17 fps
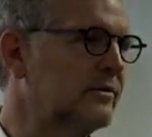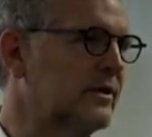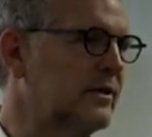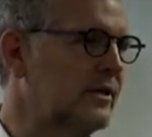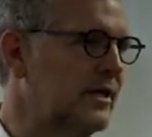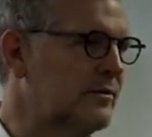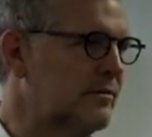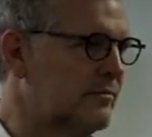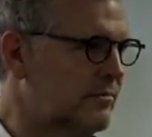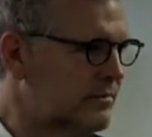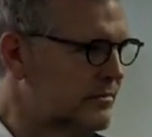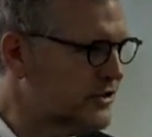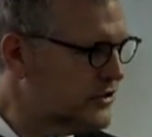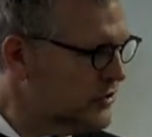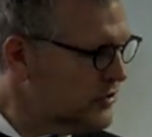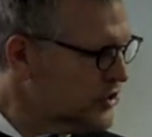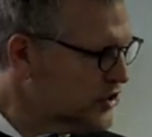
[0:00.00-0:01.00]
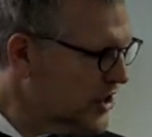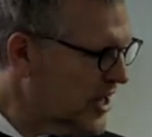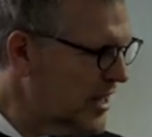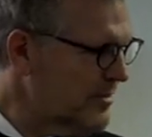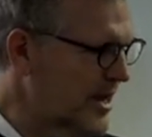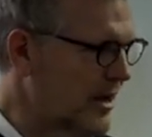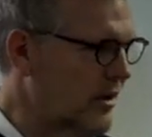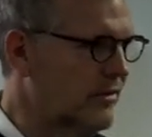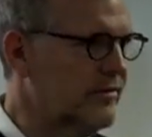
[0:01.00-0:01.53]
and then search came
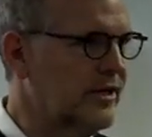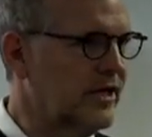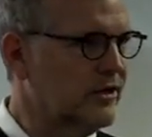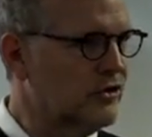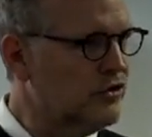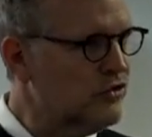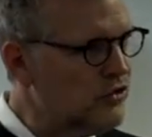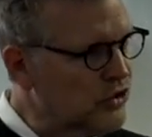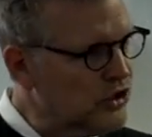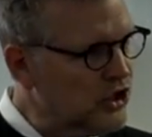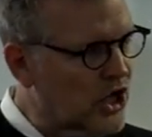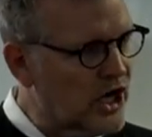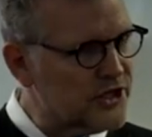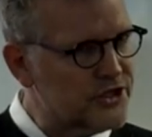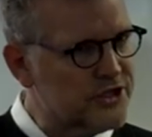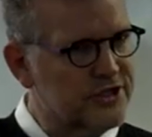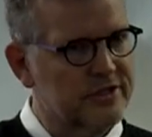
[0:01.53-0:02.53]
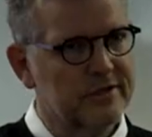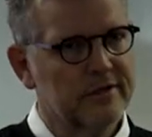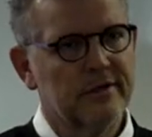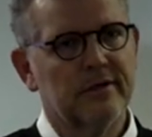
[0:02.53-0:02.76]
out, and then Google launched,